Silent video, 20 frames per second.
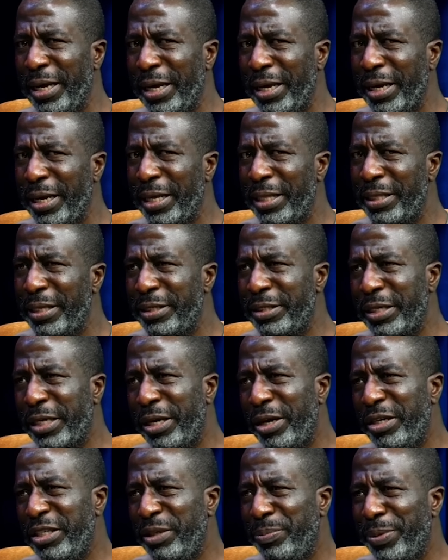the
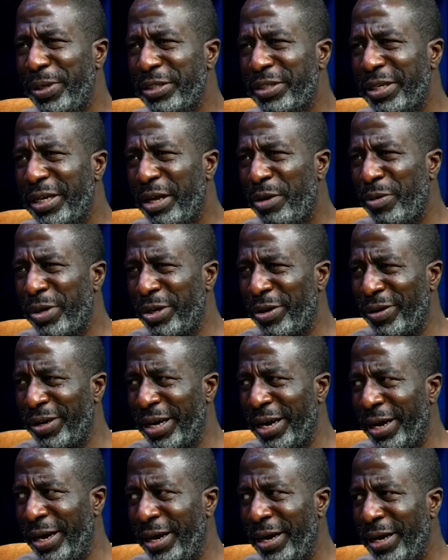security personnel were not
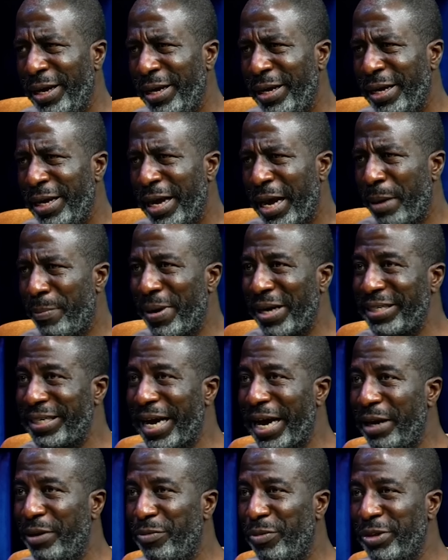here and my
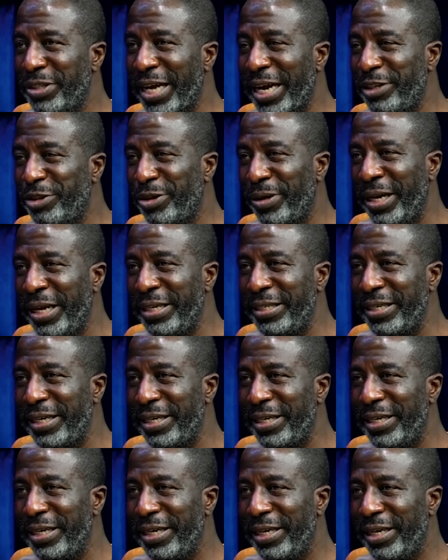dad was isolated.
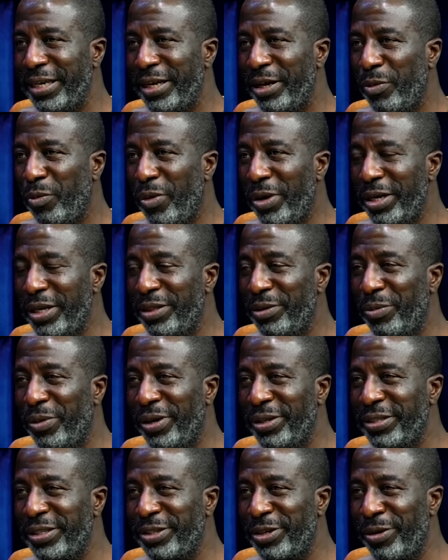What in the world
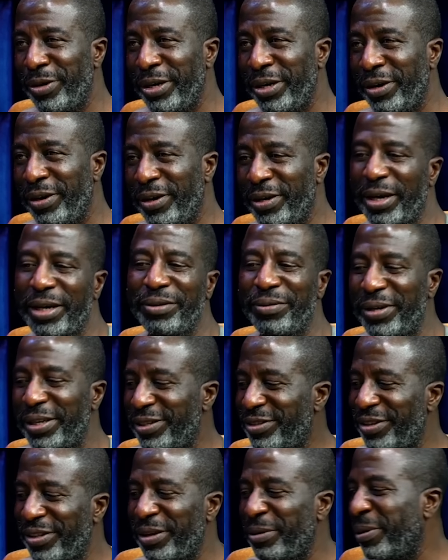is going on? Anyway, so
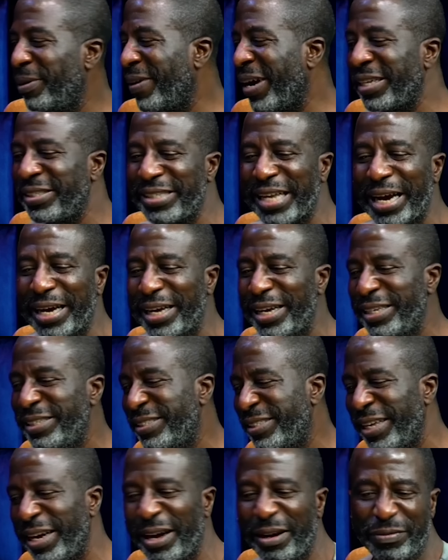they were ransacking
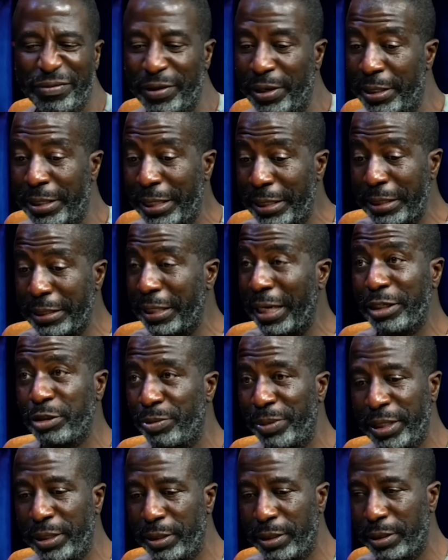stuff. They didn't touch me.
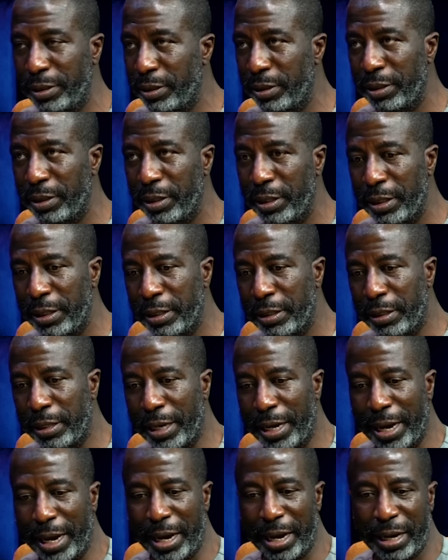
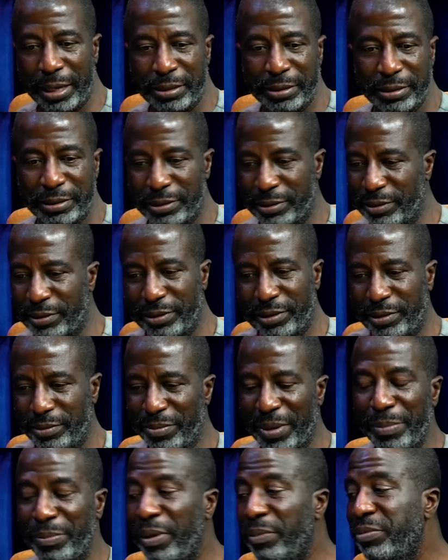And my
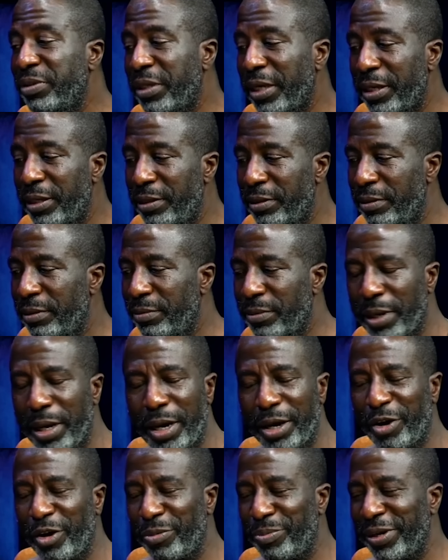mom said,
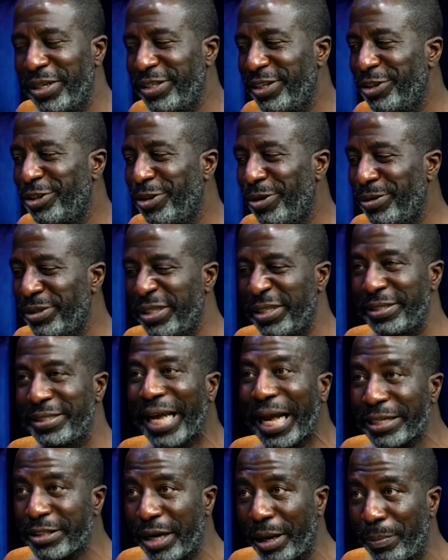God bless her soul. She sat
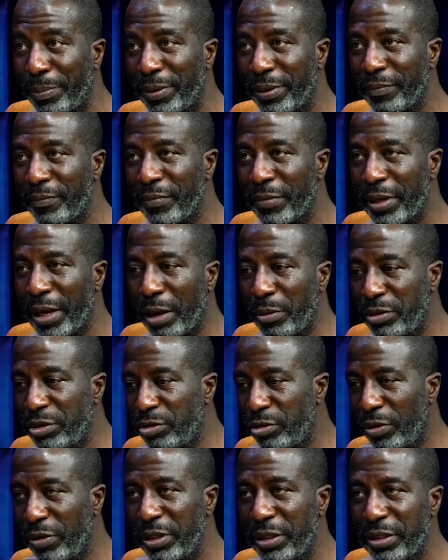up. I was
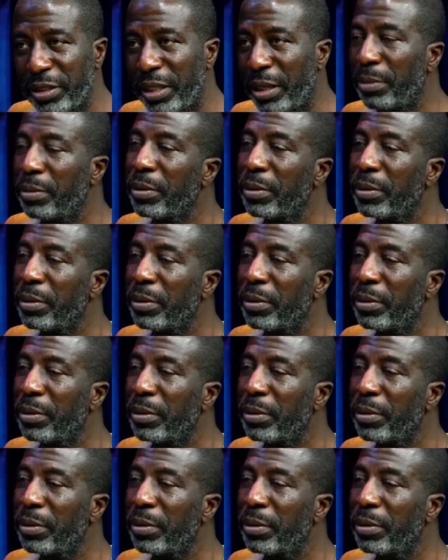talking to them.